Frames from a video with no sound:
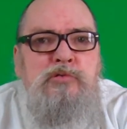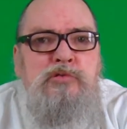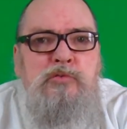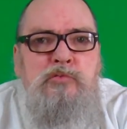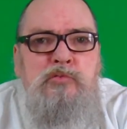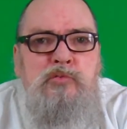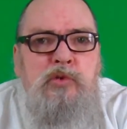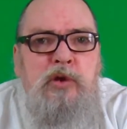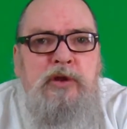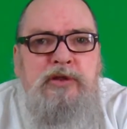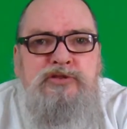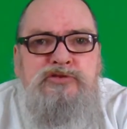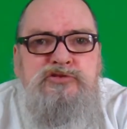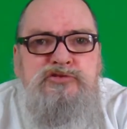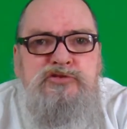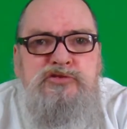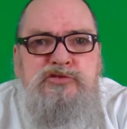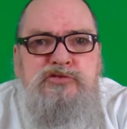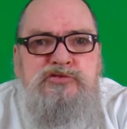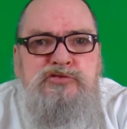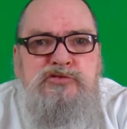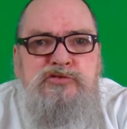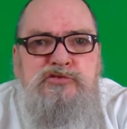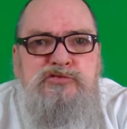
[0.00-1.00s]

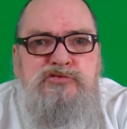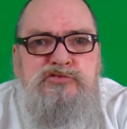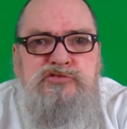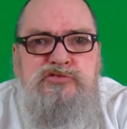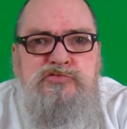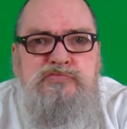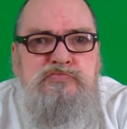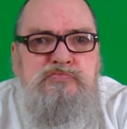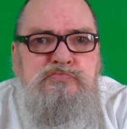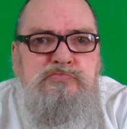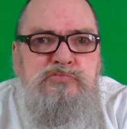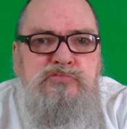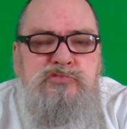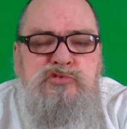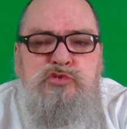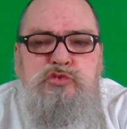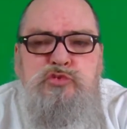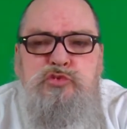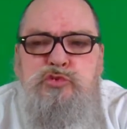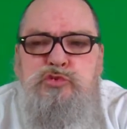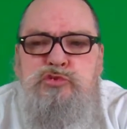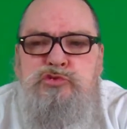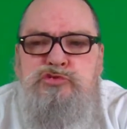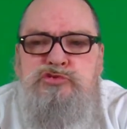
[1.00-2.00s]
wrenches or
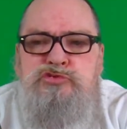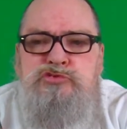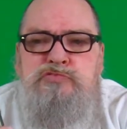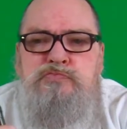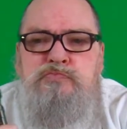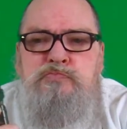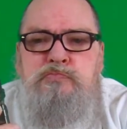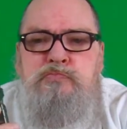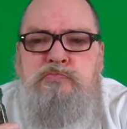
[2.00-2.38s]
tools,